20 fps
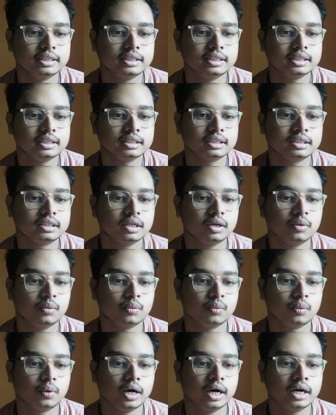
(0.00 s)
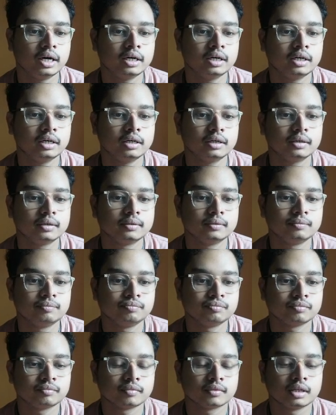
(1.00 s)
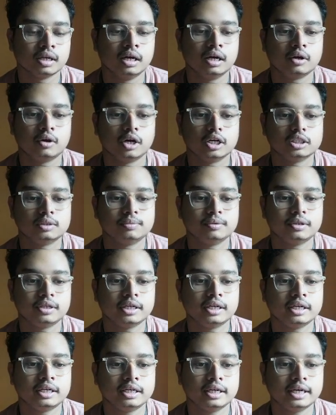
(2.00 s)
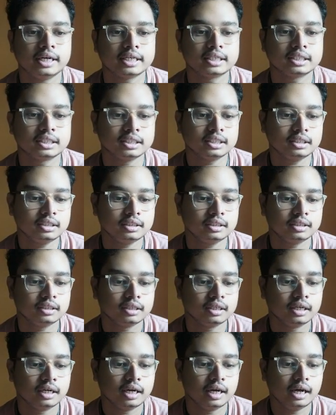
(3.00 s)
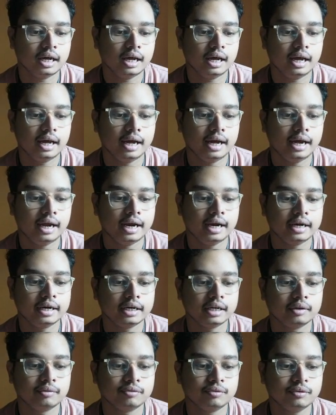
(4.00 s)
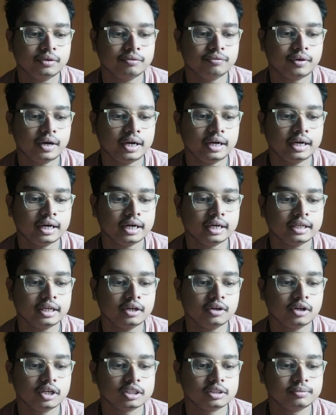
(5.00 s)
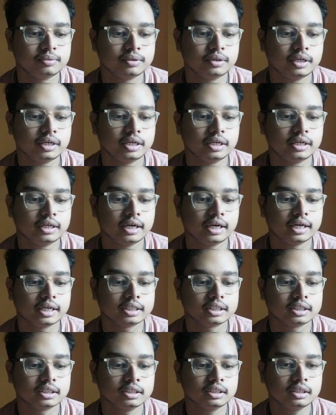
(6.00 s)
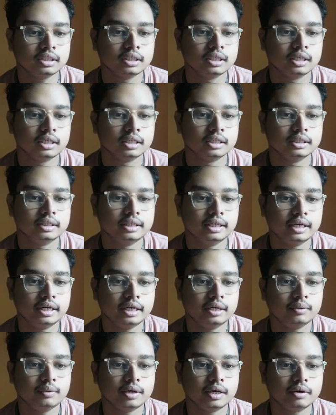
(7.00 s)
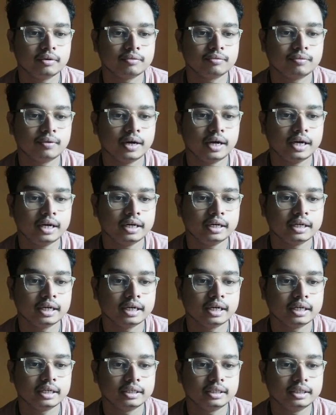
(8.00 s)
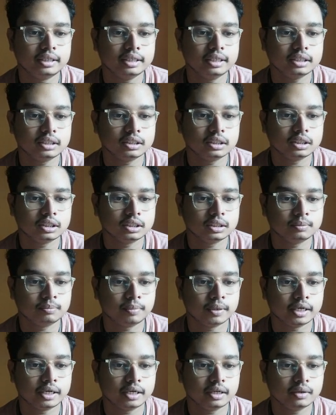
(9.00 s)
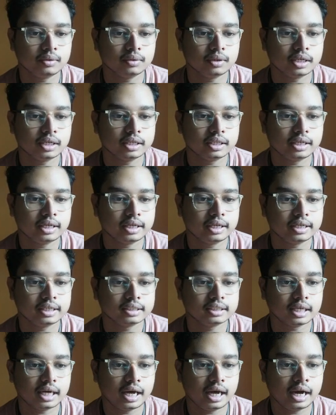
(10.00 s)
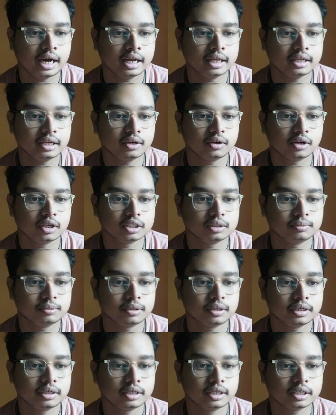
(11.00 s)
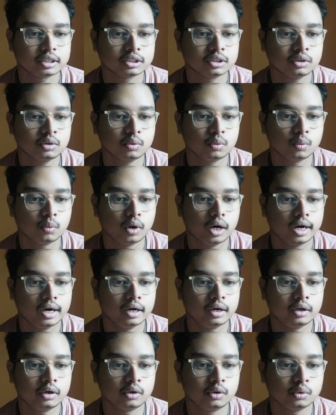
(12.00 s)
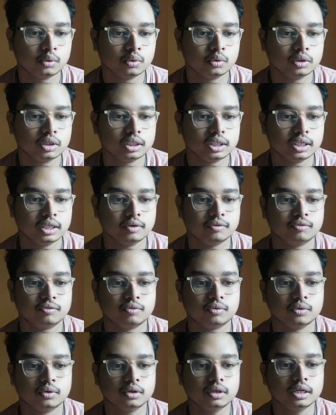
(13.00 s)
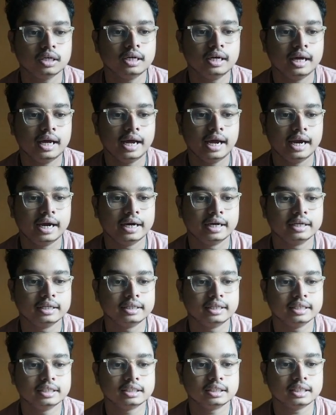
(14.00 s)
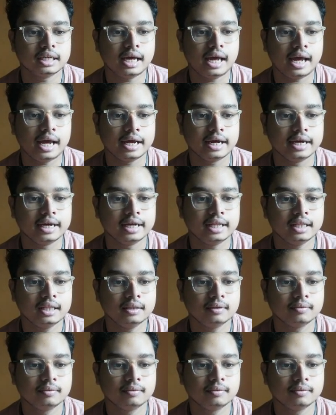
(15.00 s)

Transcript: is the one Gauge butane interaction, and if we find another Gauge butane interaction, then you can find that this particular thing is another Gauge butane interaction, 1, 2, 3, 4, and this angle